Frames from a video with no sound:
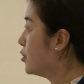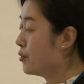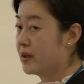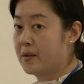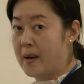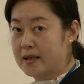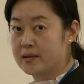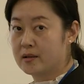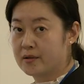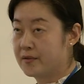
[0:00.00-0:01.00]
during the
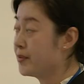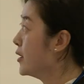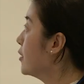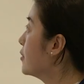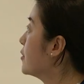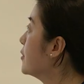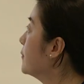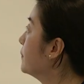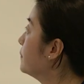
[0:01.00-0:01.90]
past 3 years.